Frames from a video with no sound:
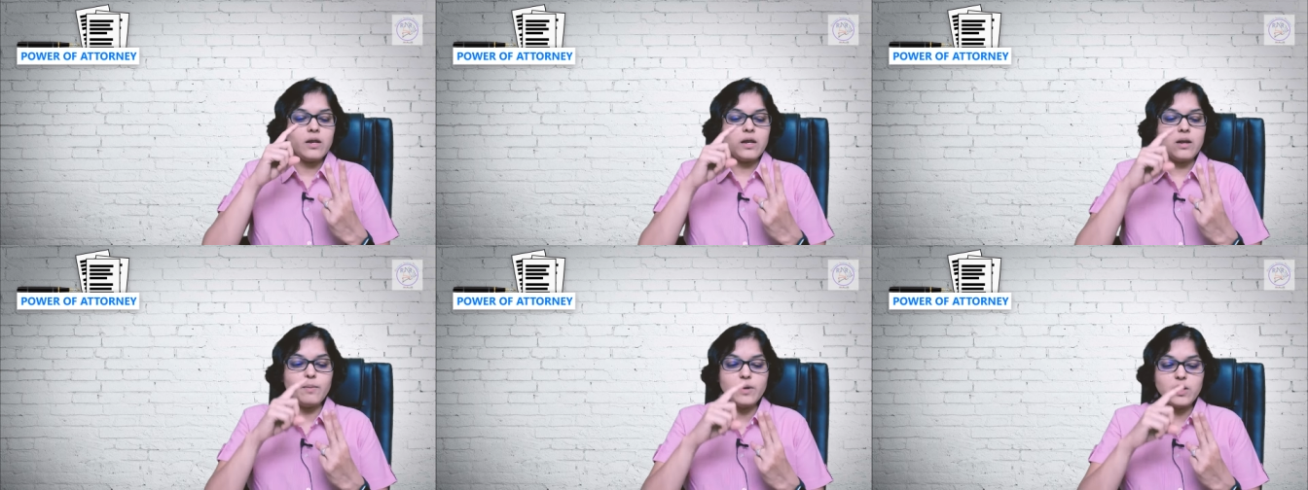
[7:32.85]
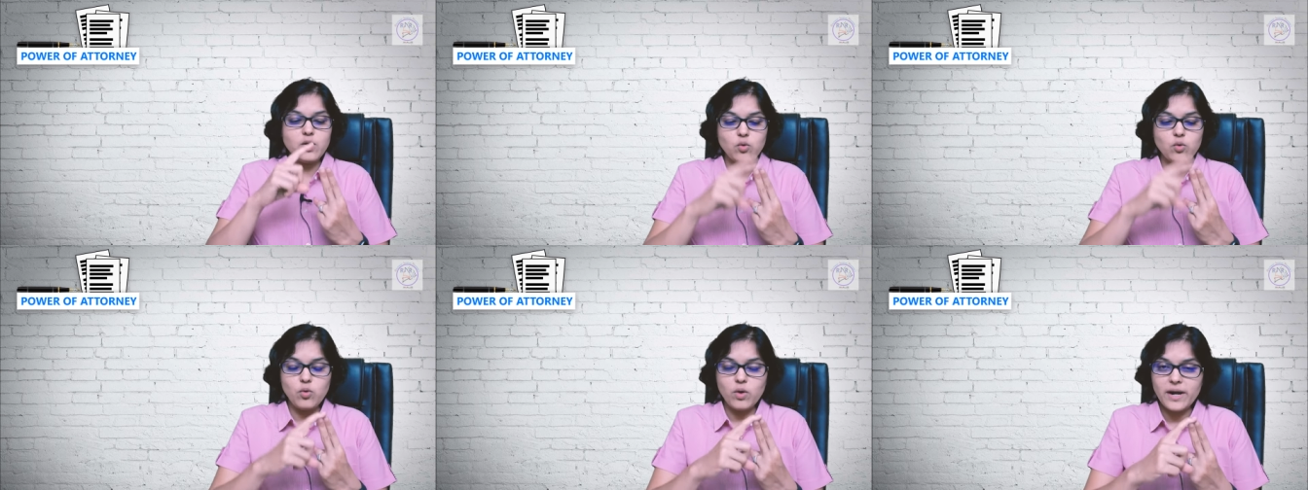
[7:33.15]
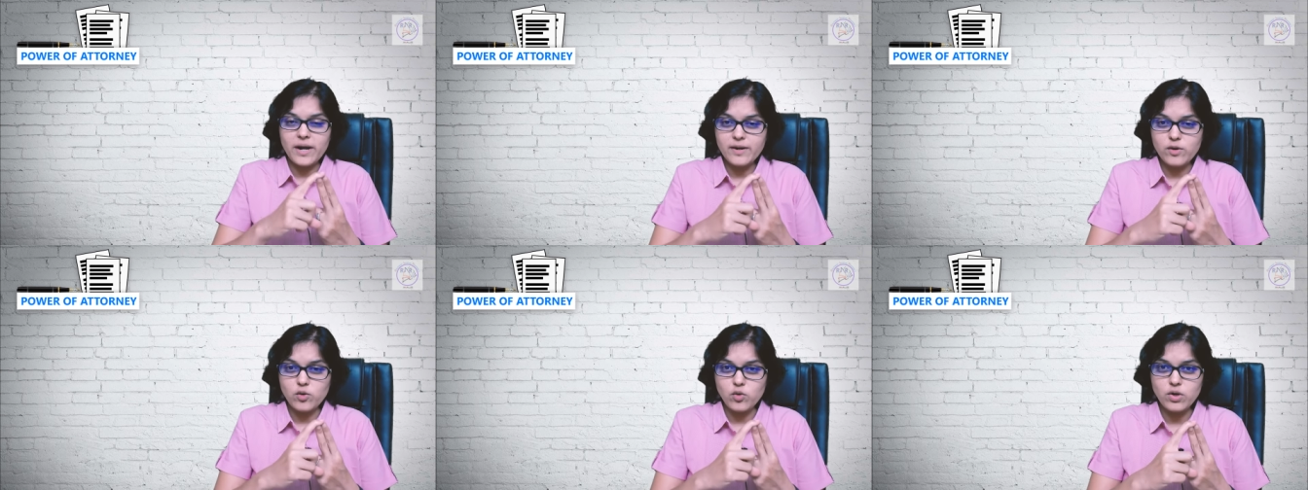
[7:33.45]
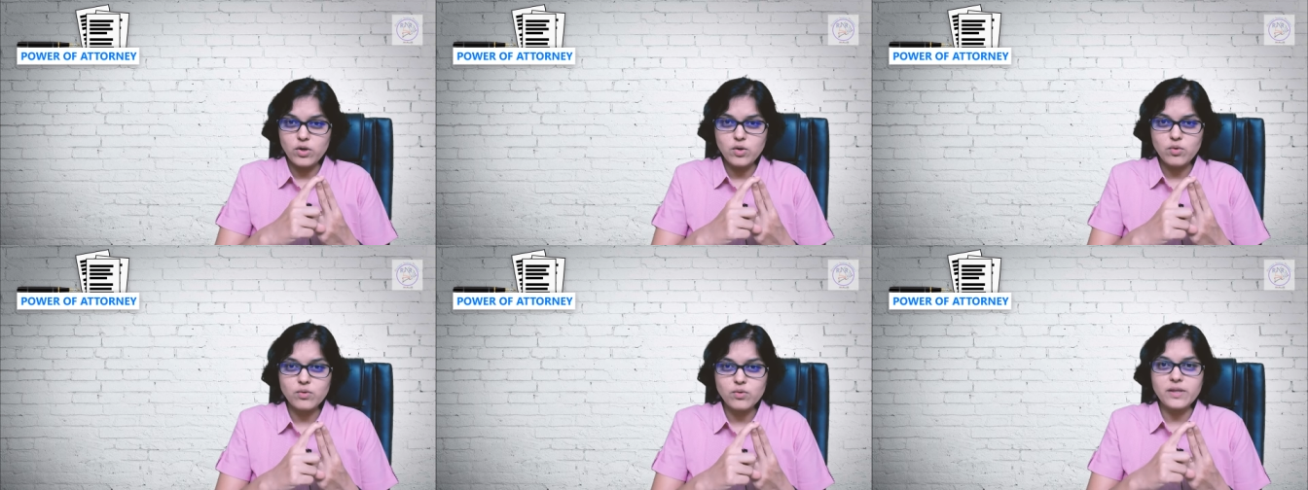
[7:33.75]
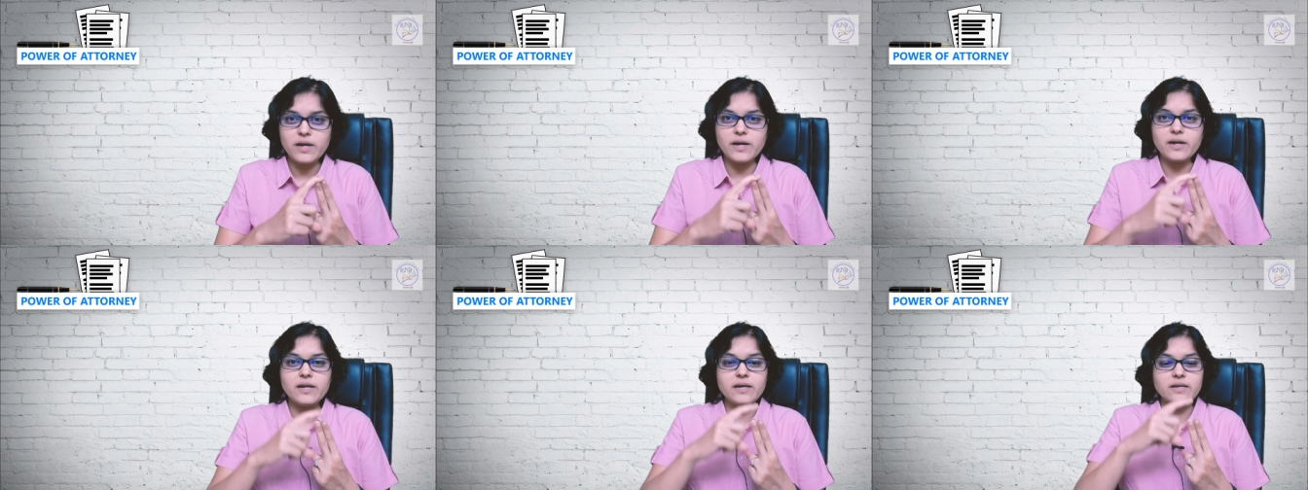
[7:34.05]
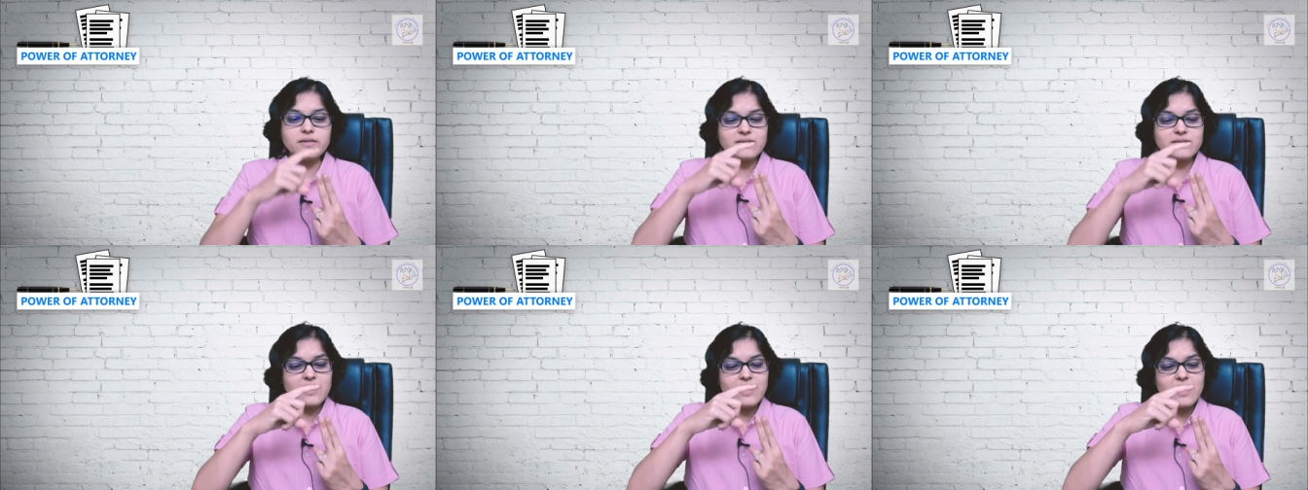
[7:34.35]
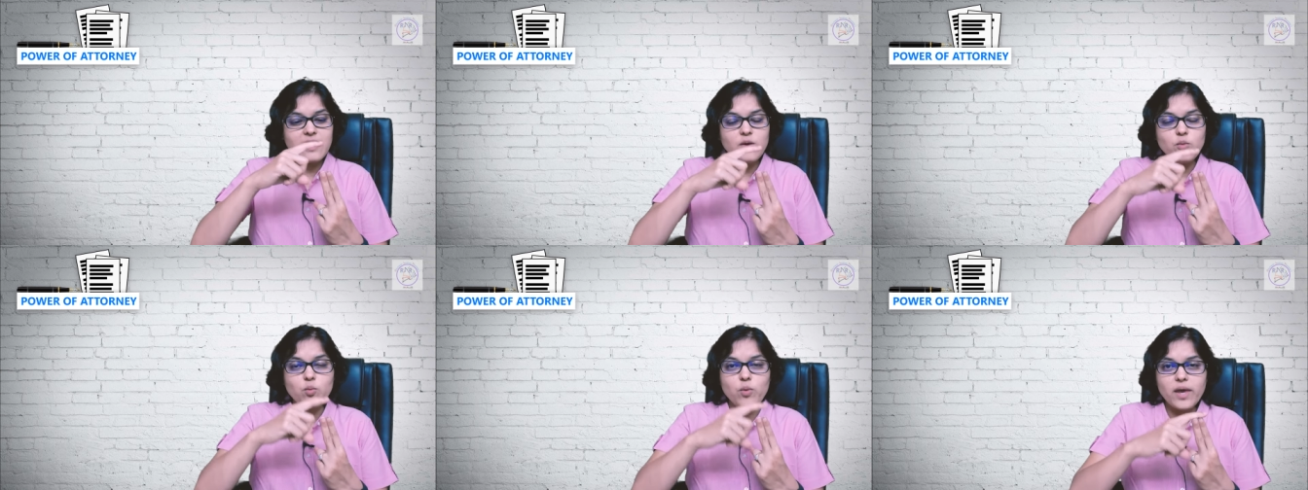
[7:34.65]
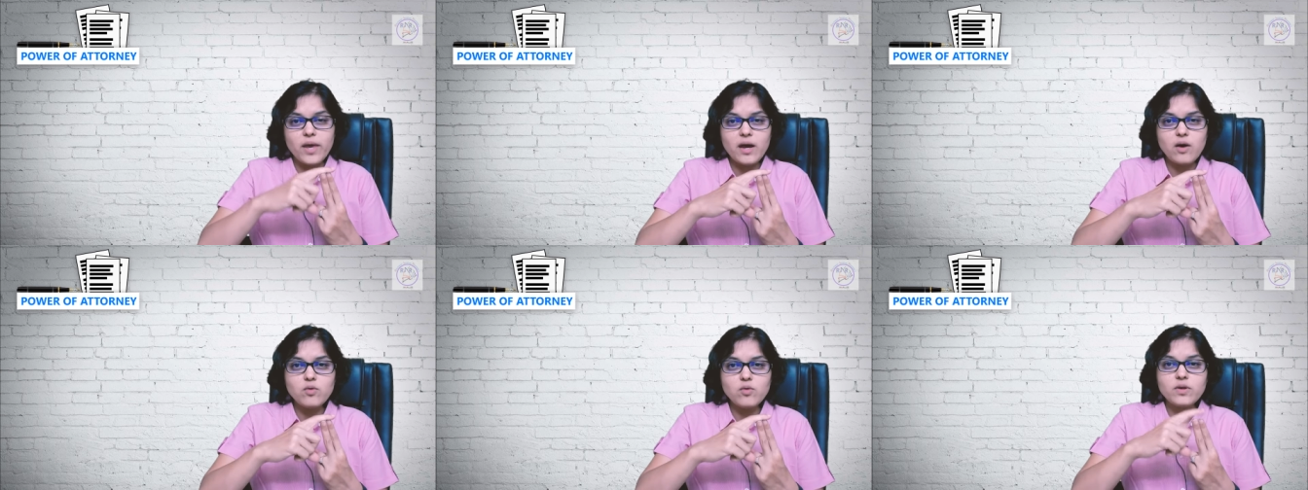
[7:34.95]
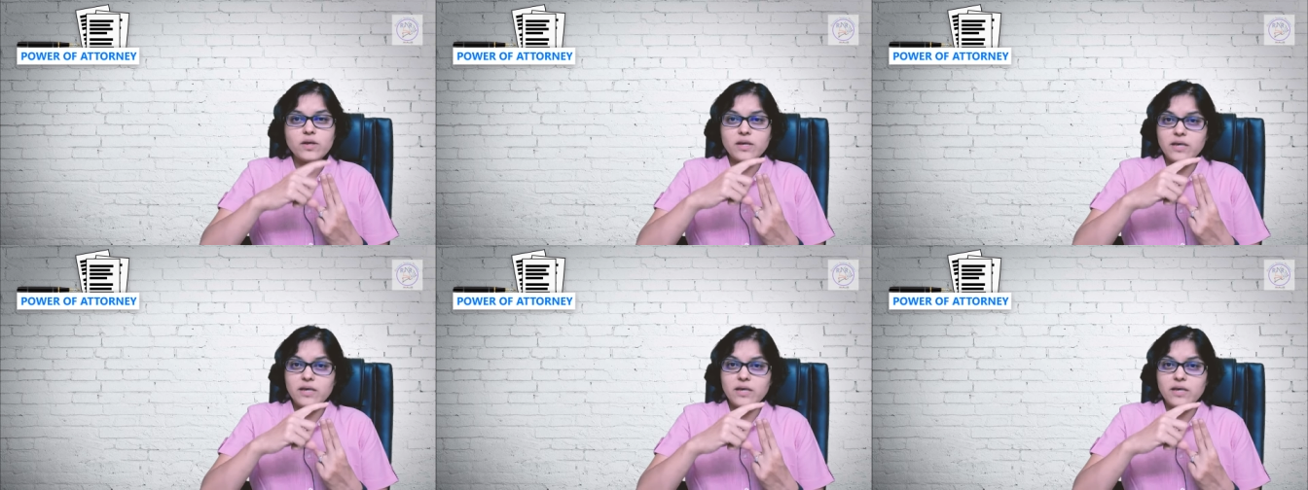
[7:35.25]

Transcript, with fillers: Number two, I told you that is there any way out?